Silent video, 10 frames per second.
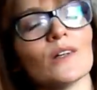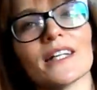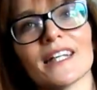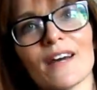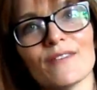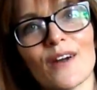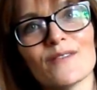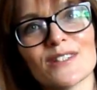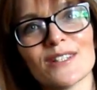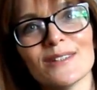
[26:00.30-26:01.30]
been vlogging now for
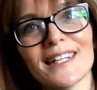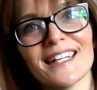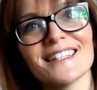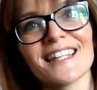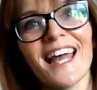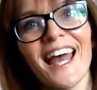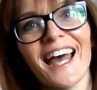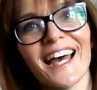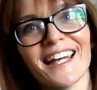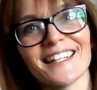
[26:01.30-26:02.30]
over 2 years,
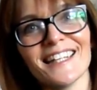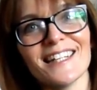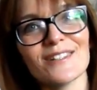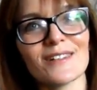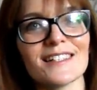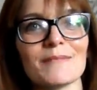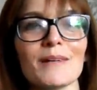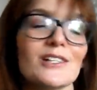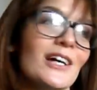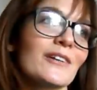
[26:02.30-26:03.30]
and the interest
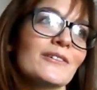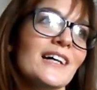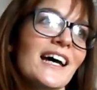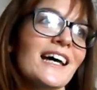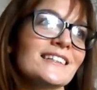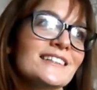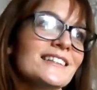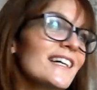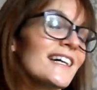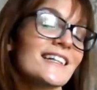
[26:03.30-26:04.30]
in my channel
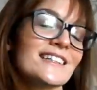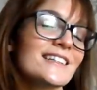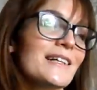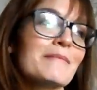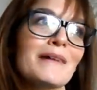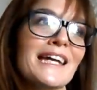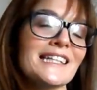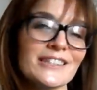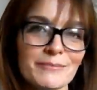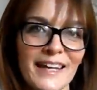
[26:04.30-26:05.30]
has just
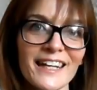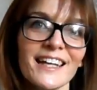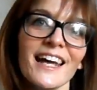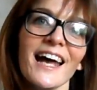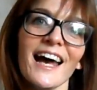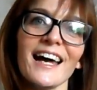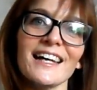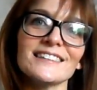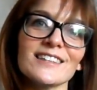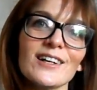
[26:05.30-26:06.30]
amazed me.
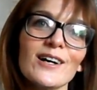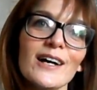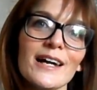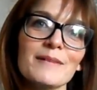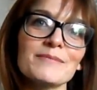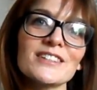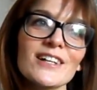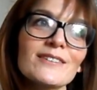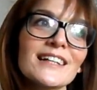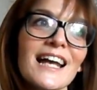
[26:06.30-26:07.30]
And I am
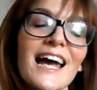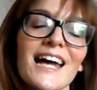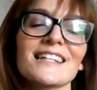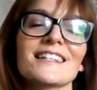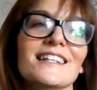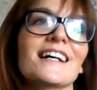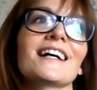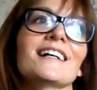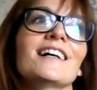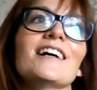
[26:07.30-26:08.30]
so glad
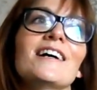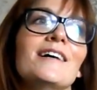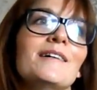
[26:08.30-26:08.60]
that